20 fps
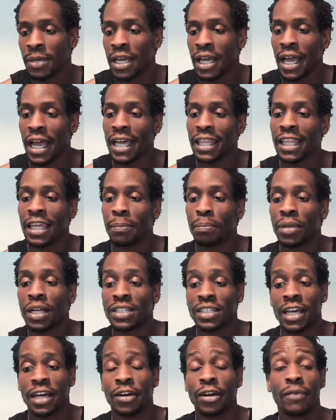And then plus
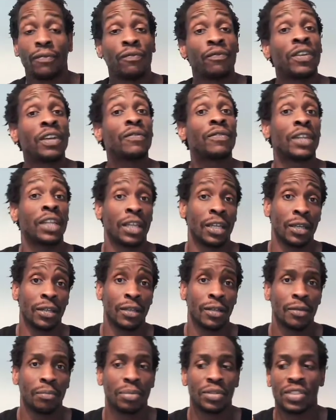150%
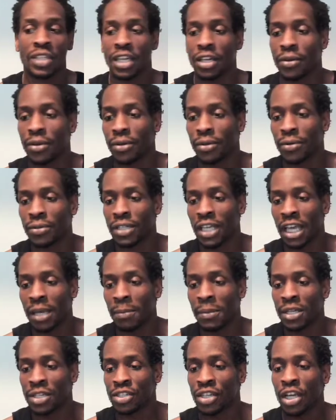critical
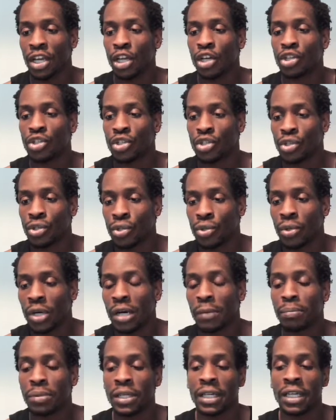damage to a
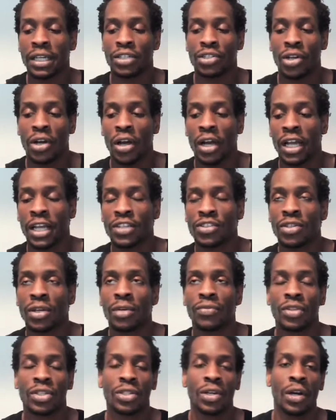bleeding target. So if
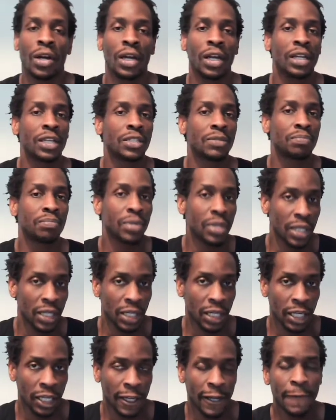the target is
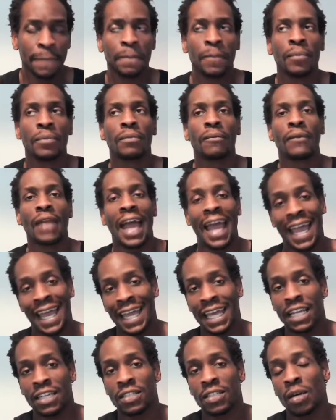bleeding
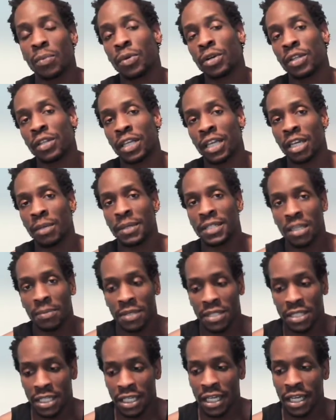and someone on the enemy team is
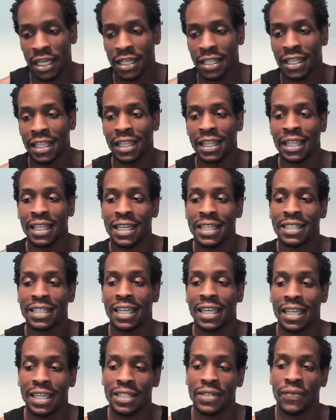dead, then this
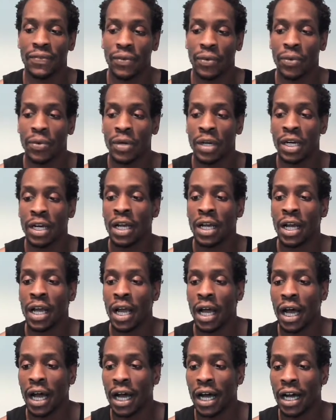hits for
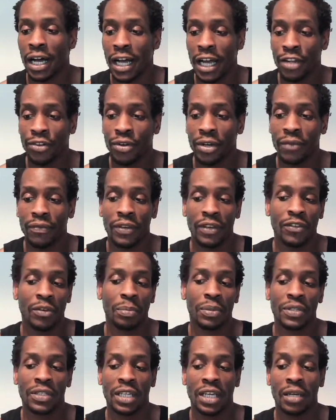
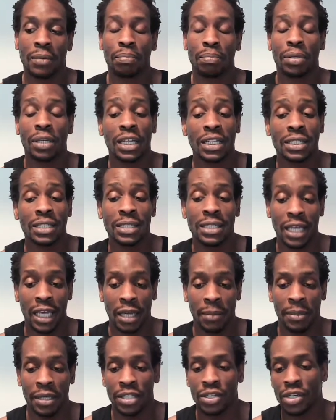150% plus
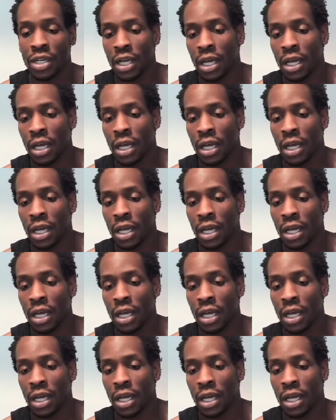damage.